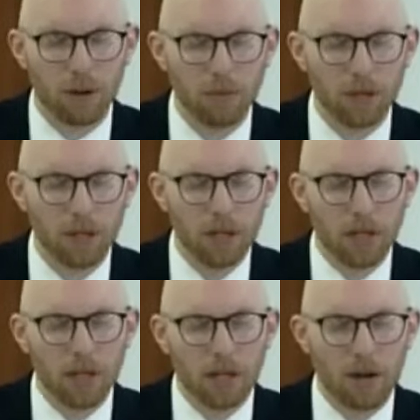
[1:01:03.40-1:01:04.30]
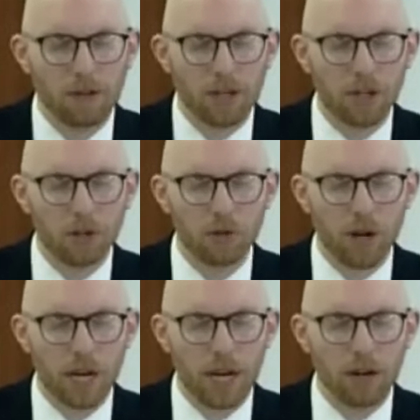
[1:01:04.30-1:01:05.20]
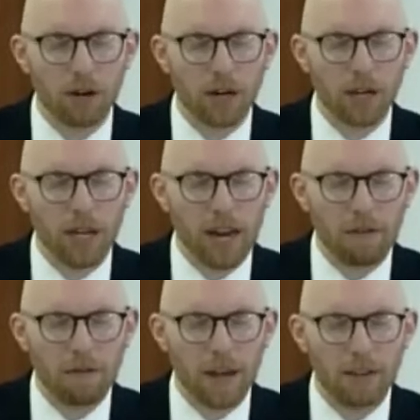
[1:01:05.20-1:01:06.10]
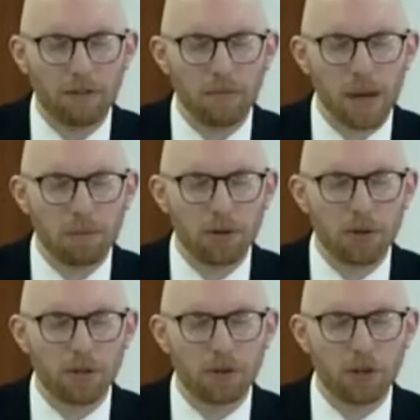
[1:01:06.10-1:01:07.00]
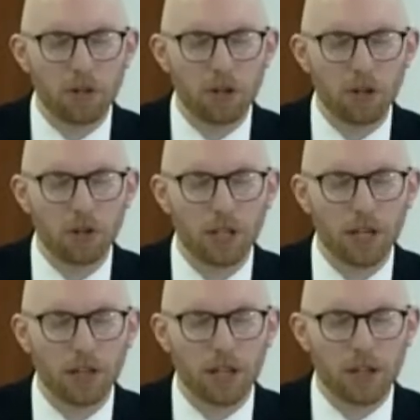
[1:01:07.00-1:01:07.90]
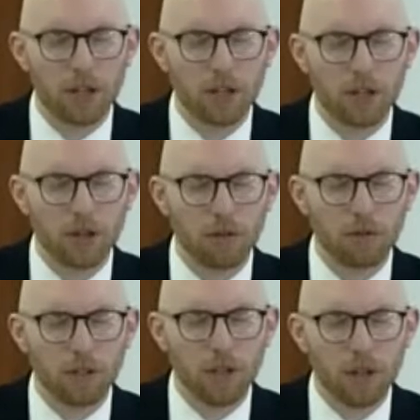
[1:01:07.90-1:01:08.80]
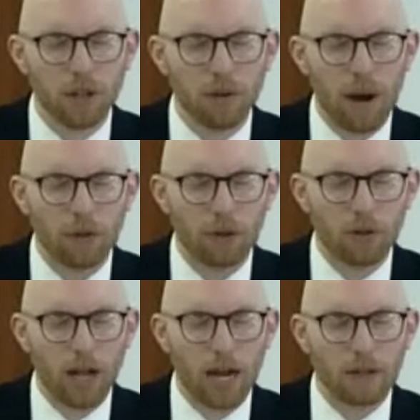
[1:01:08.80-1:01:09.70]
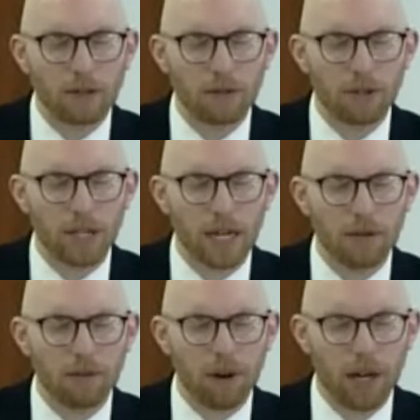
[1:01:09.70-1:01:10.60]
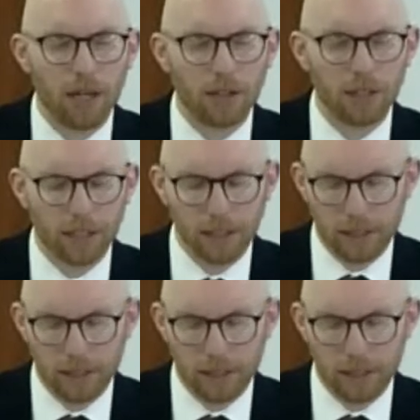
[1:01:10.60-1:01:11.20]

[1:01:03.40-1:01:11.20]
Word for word: from the covenant children here and, and faithful members of your church that, that serve throughout their lives for the sake of Christ.